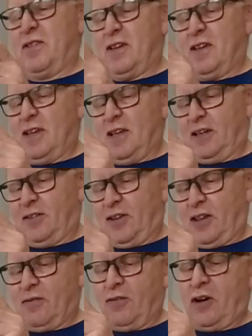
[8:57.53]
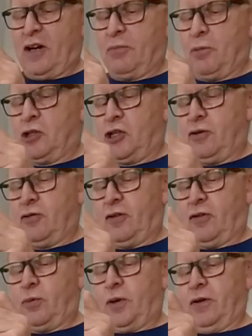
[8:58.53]
You can see they've not had much
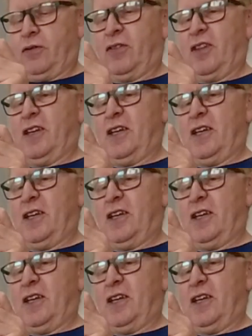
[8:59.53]
use, these wheels.